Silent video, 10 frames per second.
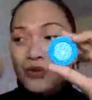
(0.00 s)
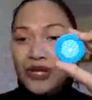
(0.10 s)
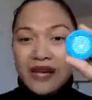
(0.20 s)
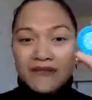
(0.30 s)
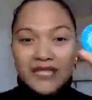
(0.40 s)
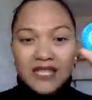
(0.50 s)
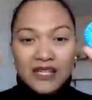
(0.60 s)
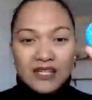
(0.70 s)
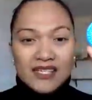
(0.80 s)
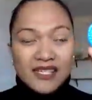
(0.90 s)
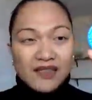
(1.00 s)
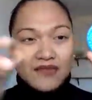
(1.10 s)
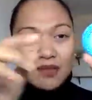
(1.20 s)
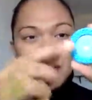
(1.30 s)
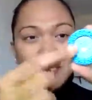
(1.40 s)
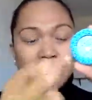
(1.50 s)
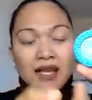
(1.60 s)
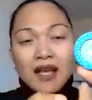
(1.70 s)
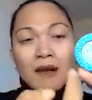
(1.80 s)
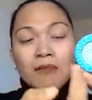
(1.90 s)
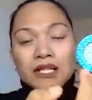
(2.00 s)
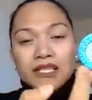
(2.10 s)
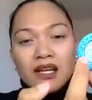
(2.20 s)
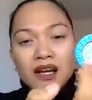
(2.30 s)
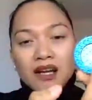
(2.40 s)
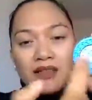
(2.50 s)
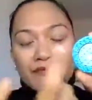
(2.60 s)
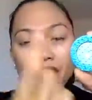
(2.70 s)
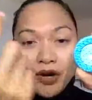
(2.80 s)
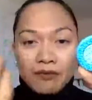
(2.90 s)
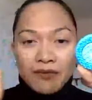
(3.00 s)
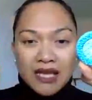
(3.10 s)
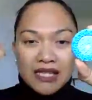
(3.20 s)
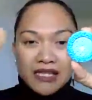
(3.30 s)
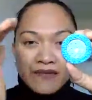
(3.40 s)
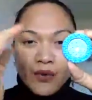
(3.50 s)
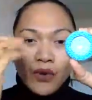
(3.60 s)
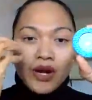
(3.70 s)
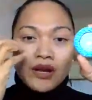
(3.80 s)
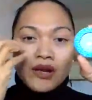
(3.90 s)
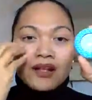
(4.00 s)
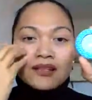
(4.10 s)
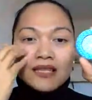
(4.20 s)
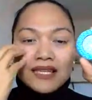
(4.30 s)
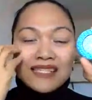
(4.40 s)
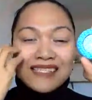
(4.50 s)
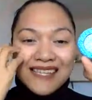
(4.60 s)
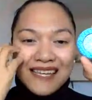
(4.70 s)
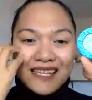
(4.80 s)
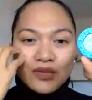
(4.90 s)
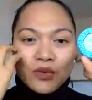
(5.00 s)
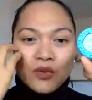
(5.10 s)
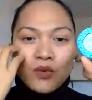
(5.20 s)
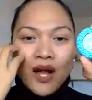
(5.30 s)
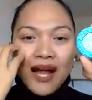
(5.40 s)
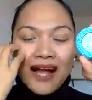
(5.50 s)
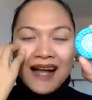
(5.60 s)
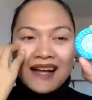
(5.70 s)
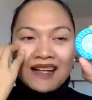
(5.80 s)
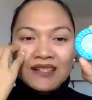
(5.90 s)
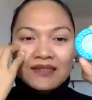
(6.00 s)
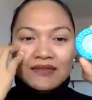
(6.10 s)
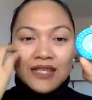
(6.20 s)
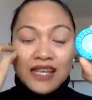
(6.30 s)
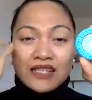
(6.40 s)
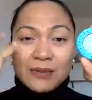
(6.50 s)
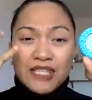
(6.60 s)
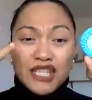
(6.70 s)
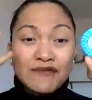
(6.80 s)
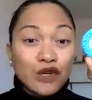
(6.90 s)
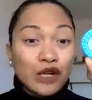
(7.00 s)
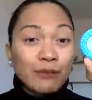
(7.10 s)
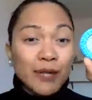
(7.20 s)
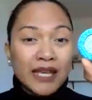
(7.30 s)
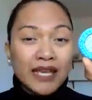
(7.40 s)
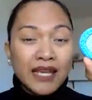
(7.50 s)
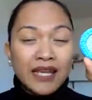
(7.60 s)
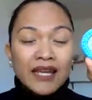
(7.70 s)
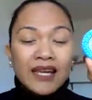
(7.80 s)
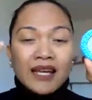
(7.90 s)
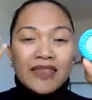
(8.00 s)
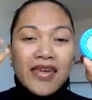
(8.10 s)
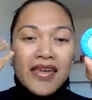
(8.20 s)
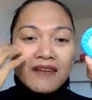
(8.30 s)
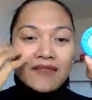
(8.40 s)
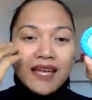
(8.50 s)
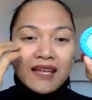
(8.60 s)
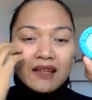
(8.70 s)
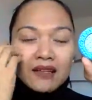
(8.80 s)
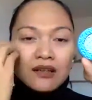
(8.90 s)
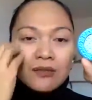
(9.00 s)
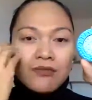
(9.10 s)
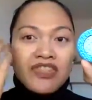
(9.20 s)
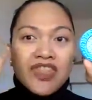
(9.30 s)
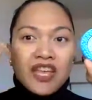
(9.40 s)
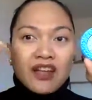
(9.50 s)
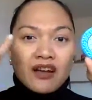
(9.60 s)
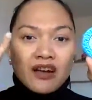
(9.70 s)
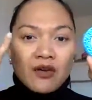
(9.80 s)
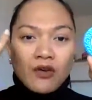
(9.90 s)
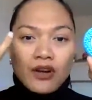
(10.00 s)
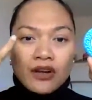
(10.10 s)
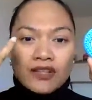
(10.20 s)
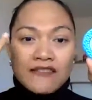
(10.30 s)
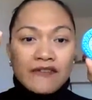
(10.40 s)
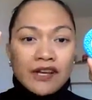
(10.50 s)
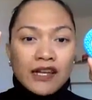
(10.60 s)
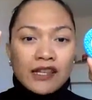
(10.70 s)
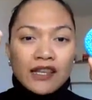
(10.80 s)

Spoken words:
have it here, it's in the Philippines, but firm is for like skin who have, like especially for men, they have like thicker or different